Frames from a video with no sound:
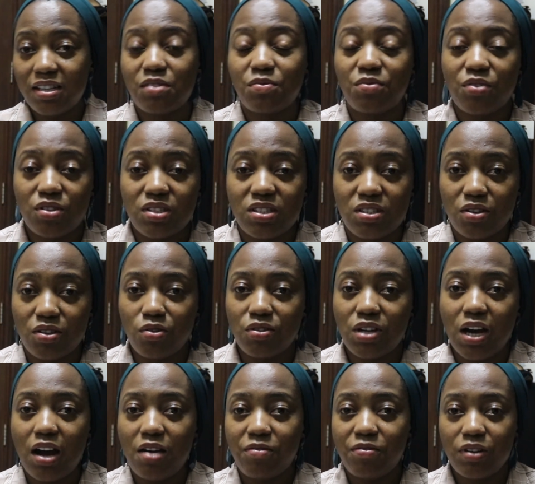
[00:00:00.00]
us focus on
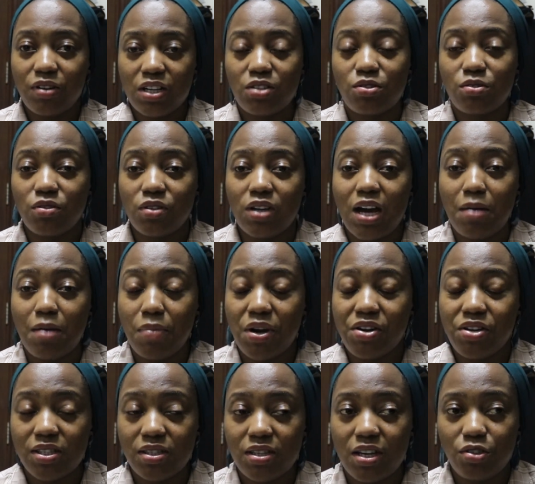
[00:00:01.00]
a
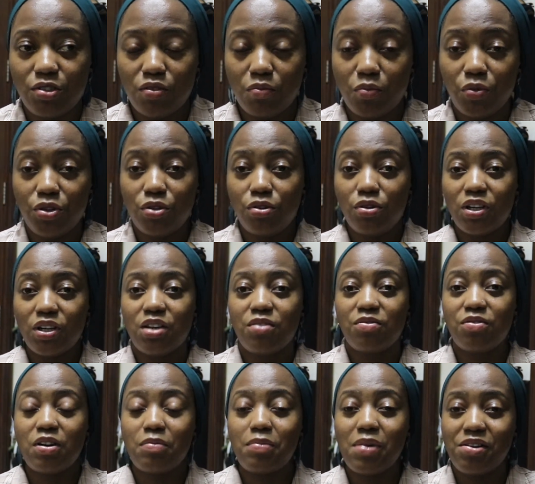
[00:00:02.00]
barista job. You're looking
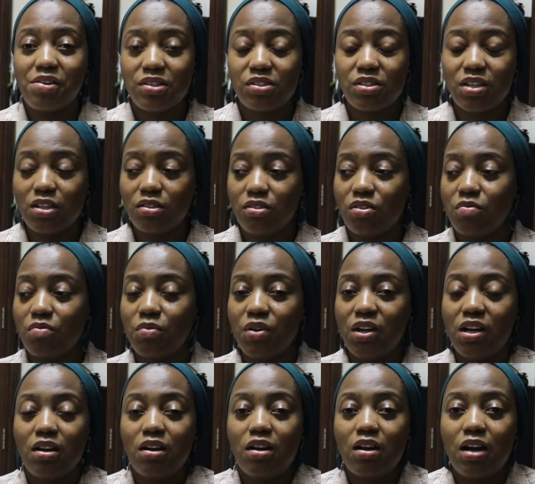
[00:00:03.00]
for a barista job,
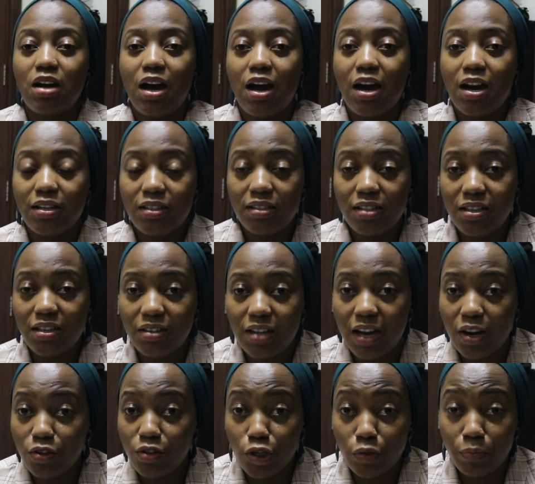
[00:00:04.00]
then
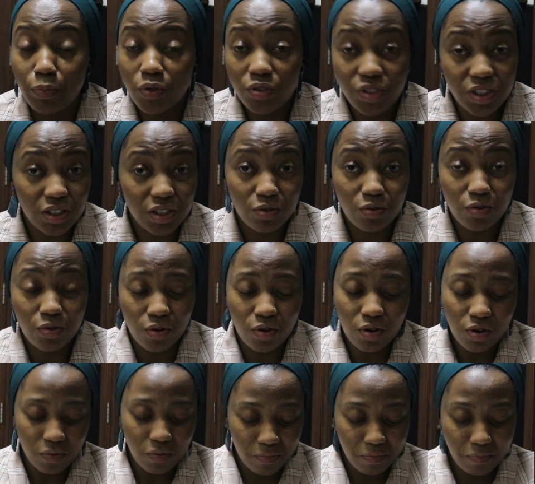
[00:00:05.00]
you put in
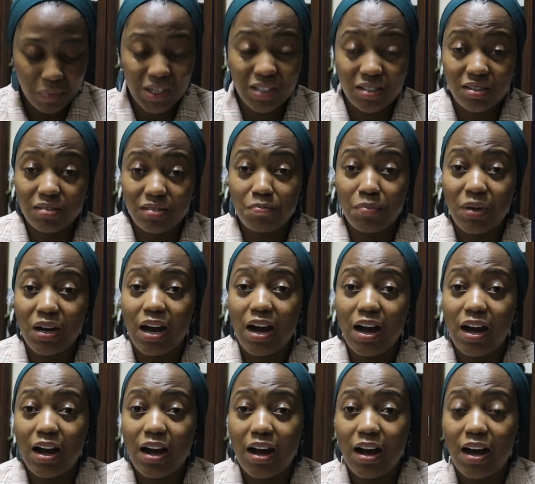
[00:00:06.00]
Google best
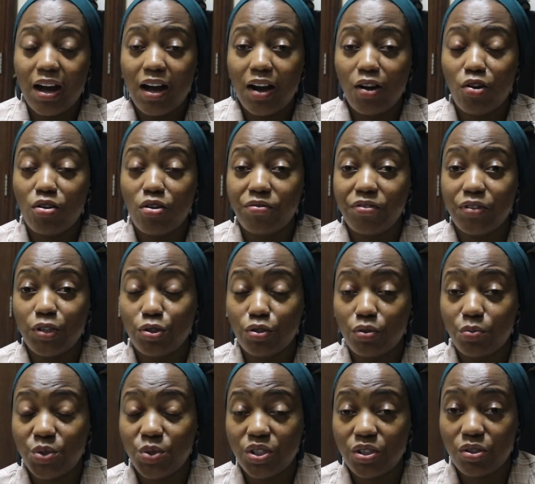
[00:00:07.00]
coffee
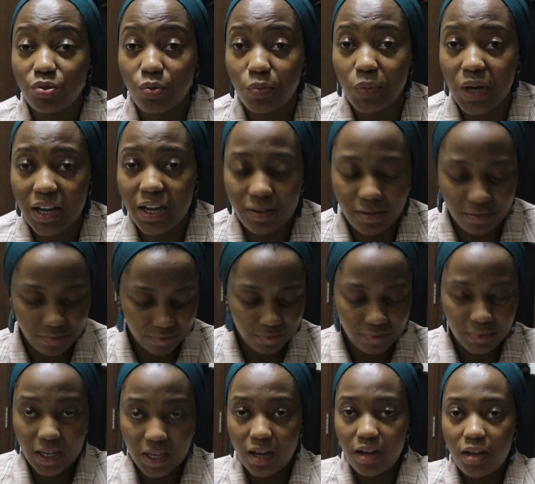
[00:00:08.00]
shops in Dubai.
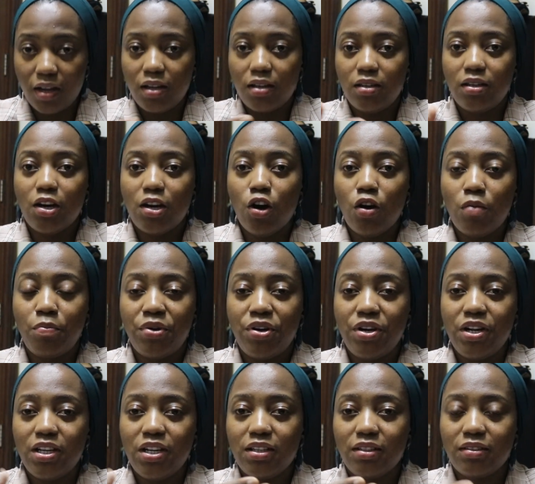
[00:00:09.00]
They will
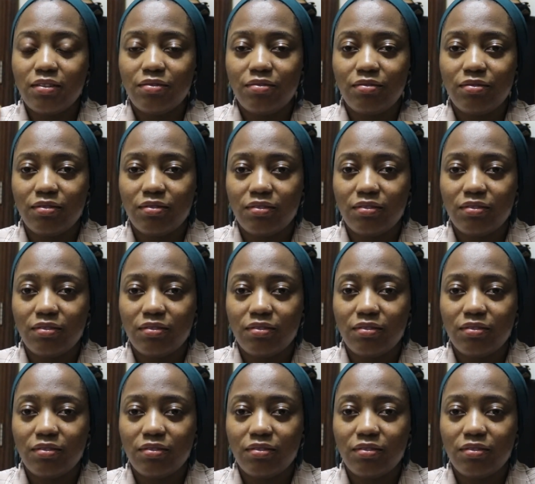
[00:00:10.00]
bring